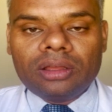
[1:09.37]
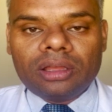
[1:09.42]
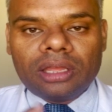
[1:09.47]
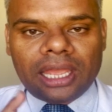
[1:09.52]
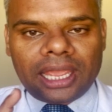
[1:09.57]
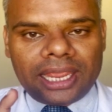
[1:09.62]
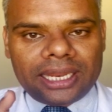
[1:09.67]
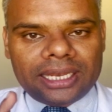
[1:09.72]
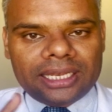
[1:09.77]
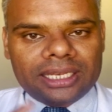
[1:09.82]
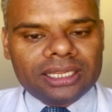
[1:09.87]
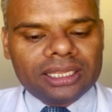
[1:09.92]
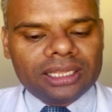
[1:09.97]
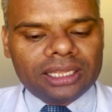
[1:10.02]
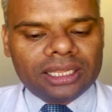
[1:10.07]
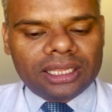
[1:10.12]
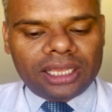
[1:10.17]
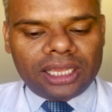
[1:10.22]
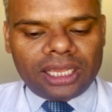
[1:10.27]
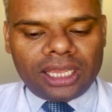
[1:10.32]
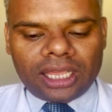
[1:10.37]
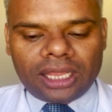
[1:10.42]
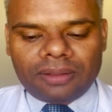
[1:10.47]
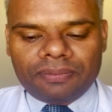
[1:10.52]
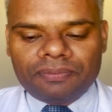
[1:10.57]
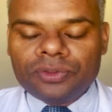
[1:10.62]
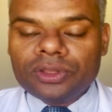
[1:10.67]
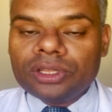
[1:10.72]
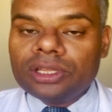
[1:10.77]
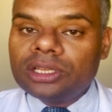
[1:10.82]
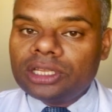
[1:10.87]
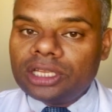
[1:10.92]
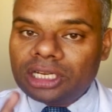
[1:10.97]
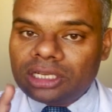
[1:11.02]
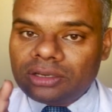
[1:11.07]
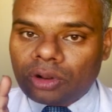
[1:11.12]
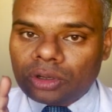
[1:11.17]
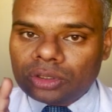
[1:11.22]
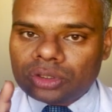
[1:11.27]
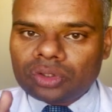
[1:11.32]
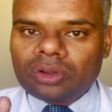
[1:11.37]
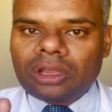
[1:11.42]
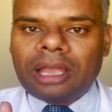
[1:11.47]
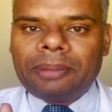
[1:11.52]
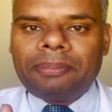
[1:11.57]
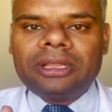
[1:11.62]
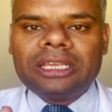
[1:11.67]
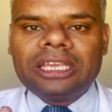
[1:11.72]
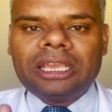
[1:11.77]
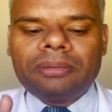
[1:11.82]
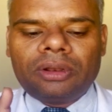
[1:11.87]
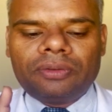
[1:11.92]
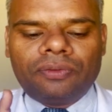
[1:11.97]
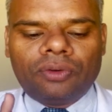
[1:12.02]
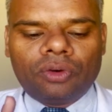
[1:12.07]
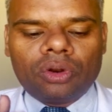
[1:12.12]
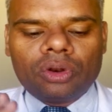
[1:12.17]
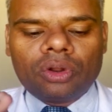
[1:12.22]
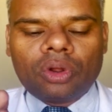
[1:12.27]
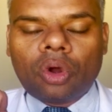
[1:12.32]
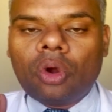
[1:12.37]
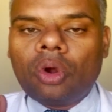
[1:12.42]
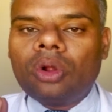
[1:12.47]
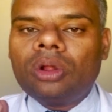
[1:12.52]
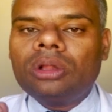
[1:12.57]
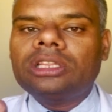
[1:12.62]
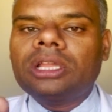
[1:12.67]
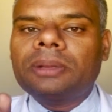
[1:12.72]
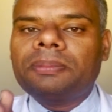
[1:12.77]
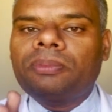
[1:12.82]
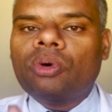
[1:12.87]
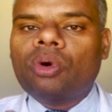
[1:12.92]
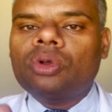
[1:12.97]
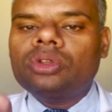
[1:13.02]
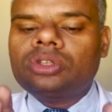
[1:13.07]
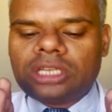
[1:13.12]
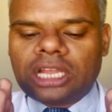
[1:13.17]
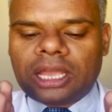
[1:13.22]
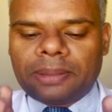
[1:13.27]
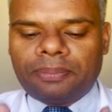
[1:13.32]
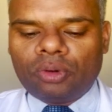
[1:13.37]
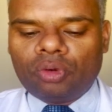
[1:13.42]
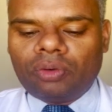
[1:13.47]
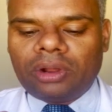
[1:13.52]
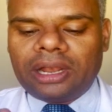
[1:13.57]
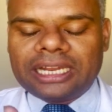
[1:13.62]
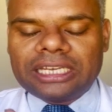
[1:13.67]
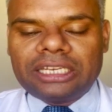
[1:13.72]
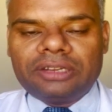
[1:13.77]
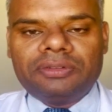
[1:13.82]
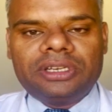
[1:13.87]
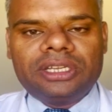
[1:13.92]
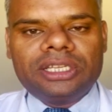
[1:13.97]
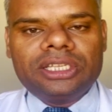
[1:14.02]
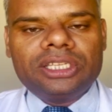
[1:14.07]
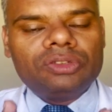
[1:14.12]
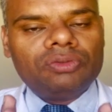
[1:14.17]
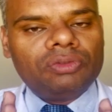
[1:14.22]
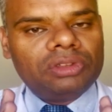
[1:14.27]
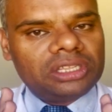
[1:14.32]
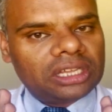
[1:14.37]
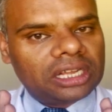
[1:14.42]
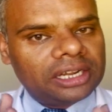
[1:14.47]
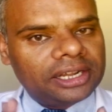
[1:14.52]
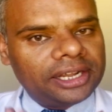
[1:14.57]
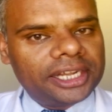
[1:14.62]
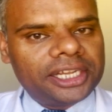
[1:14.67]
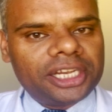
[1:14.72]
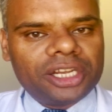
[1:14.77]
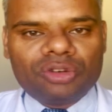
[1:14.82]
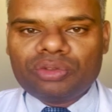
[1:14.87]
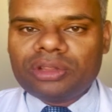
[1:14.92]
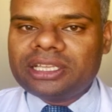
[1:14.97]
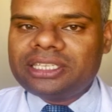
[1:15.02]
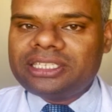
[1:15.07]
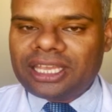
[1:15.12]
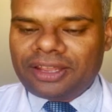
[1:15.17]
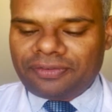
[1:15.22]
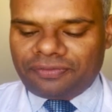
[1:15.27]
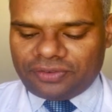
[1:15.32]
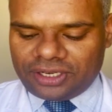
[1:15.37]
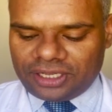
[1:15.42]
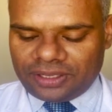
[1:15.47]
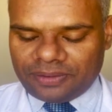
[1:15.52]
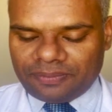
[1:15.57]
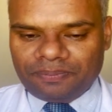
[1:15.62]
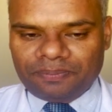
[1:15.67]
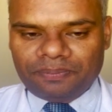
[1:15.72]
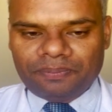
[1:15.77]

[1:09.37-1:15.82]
And here it also applicable for all the post approval activities which are related to the safety.